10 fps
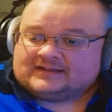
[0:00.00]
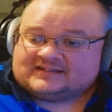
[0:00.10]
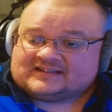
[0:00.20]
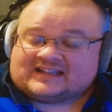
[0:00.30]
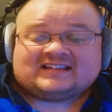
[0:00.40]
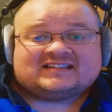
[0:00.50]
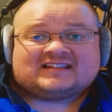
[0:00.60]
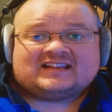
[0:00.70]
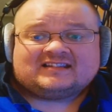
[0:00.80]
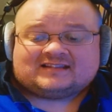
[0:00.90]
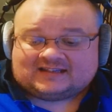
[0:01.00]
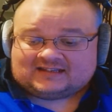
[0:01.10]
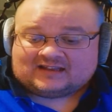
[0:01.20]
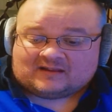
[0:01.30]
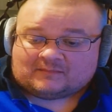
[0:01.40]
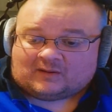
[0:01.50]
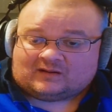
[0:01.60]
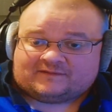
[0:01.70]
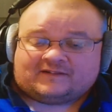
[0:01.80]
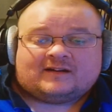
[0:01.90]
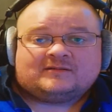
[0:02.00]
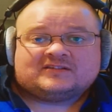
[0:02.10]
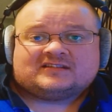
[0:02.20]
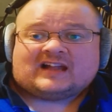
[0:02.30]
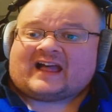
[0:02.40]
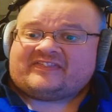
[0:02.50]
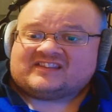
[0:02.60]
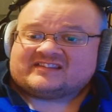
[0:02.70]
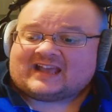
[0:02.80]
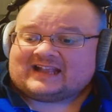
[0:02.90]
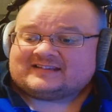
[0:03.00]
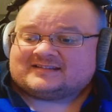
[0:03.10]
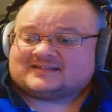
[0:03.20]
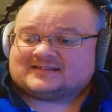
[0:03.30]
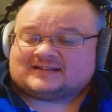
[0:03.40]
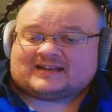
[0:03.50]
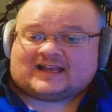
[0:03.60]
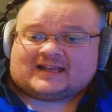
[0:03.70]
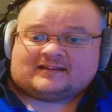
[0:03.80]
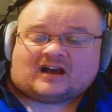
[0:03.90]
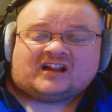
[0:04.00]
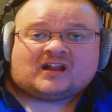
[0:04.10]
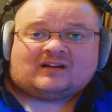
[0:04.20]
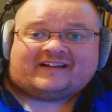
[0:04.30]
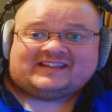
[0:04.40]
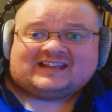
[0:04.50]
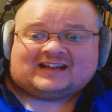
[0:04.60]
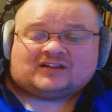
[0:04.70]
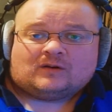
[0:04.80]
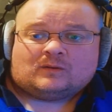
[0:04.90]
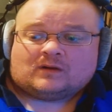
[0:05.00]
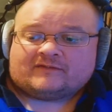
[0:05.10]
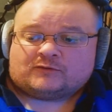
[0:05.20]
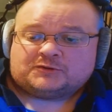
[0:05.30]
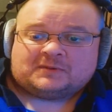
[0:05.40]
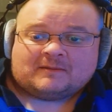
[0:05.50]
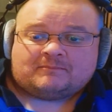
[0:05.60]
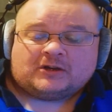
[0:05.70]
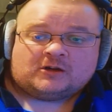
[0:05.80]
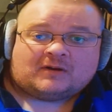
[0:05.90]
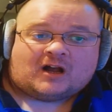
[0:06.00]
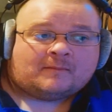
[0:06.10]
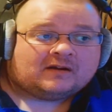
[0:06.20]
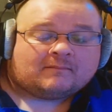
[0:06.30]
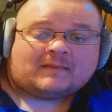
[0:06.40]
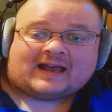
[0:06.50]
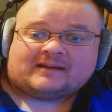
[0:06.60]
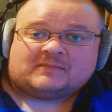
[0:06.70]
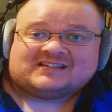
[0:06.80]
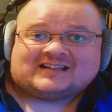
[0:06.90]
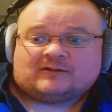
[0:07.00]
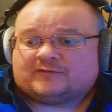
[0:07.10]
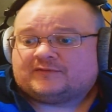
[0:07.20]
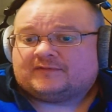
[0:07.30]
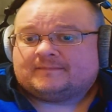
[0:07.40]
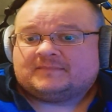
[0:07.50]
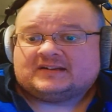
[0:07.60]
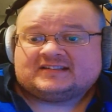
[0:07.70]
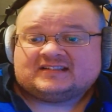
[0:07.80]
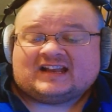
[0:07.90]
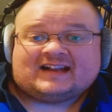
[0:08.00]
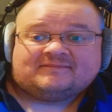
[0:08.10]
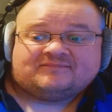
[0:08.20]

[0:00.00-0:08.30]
this is the microphone stand test. I don't like it at all. I've always been a boom arm man myself, but yeah,